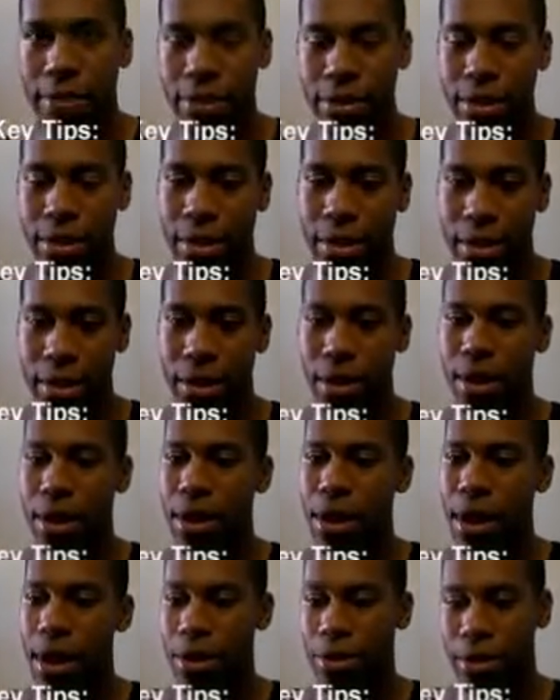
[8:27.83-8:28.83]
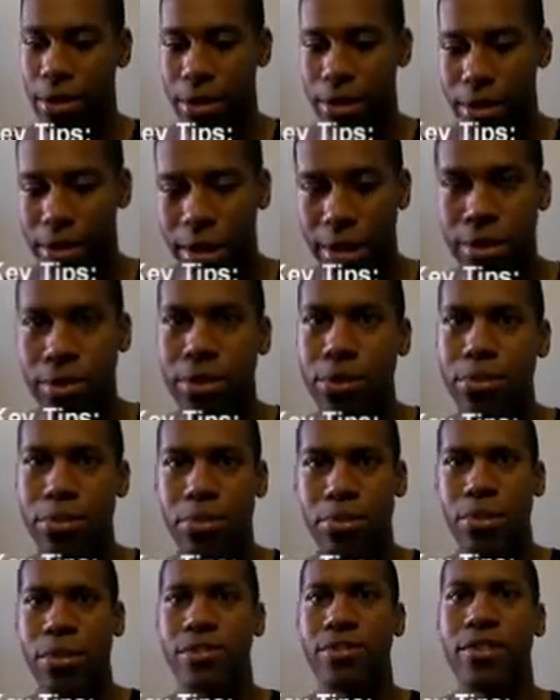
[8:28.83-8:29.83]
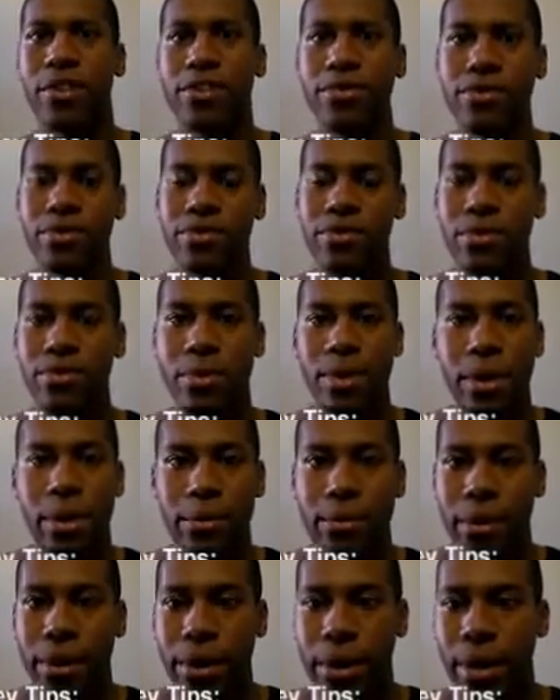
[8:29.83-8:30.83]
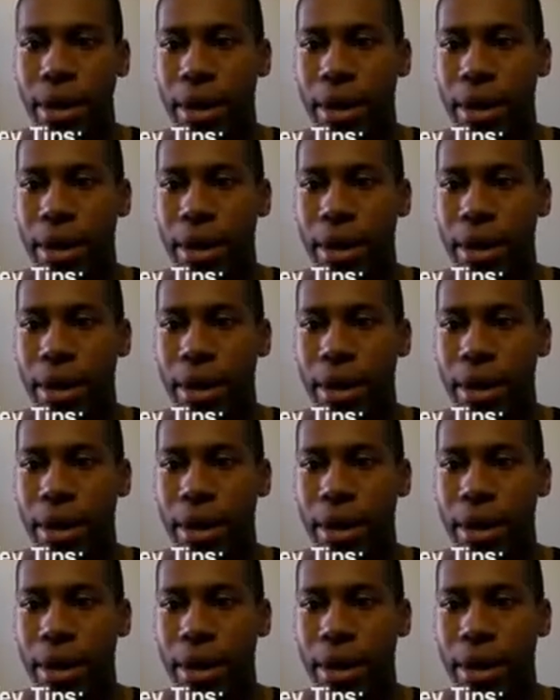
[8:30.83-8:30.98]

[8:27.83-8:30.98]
and then I'm going to get a little bit more adventurous from there. But